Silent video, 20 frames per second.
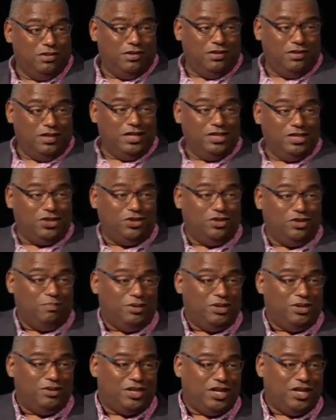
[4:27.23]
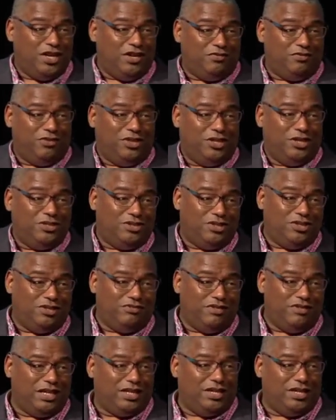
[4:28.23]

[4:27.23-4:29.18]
Things on the blue curve or things on the red